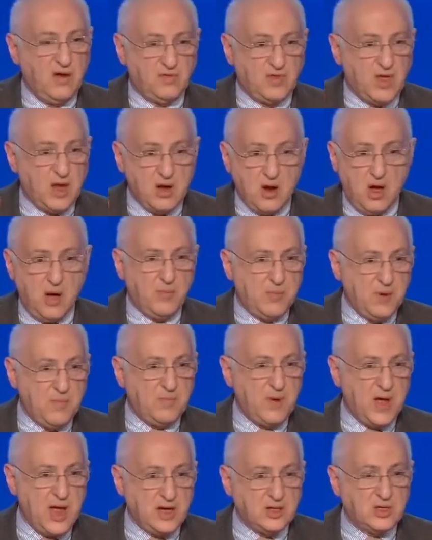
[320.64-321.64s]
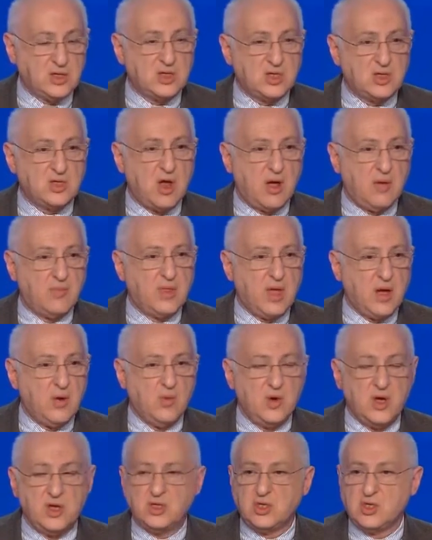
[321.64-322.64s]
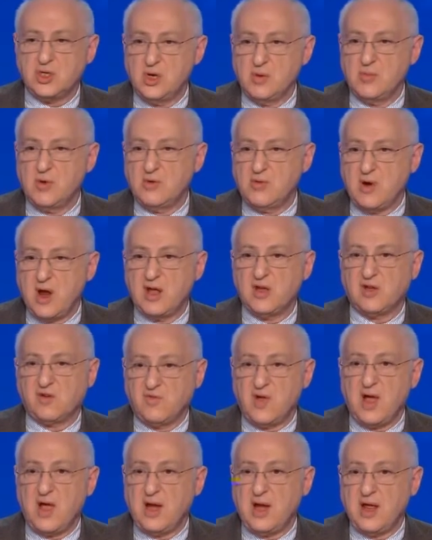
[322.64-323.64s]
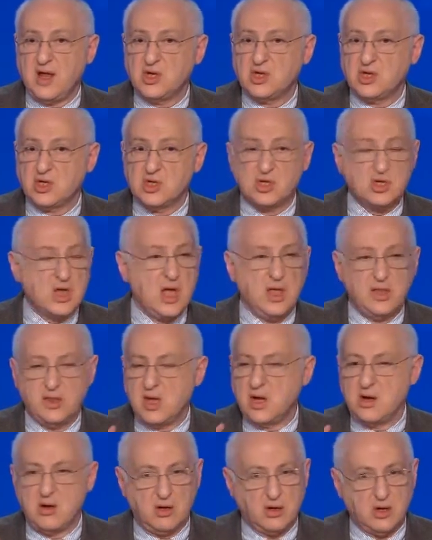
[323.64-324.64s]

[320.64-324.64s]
If they're not prepared to stop their worst human rights violations, they're